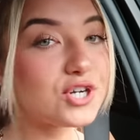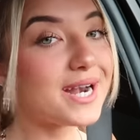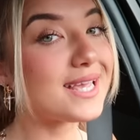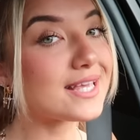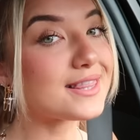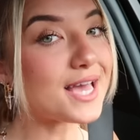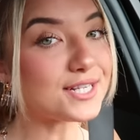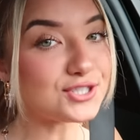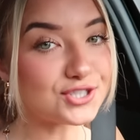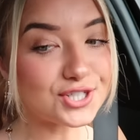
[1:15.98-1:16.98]
trying to get
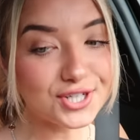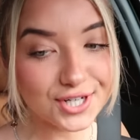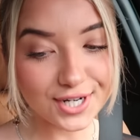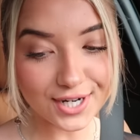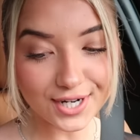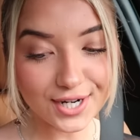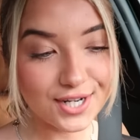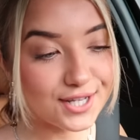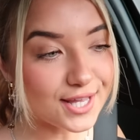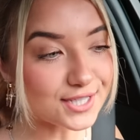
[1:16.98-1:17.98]
that sugar
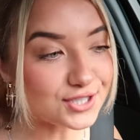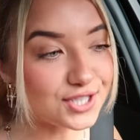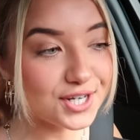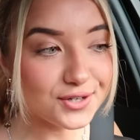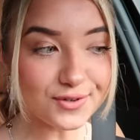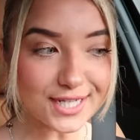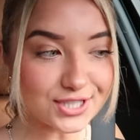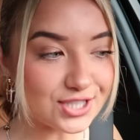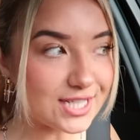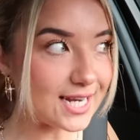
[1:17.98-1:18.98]

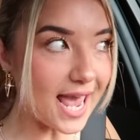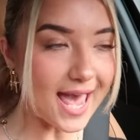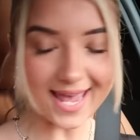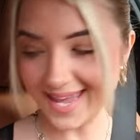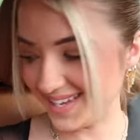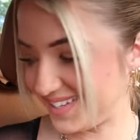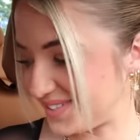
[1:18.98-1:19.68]
rush today.